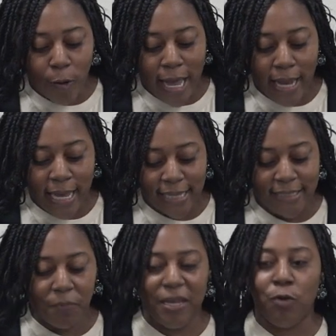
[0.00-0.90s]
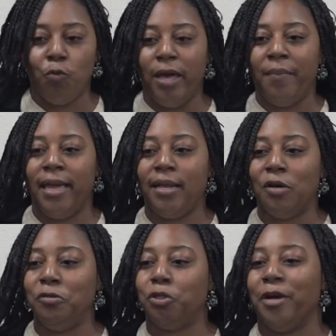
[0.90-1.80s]
one is to be women
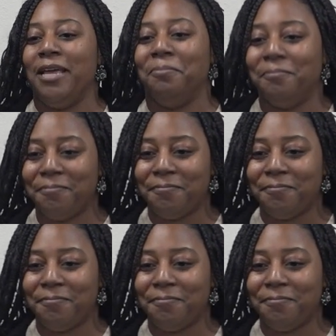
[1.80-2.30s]
who dream.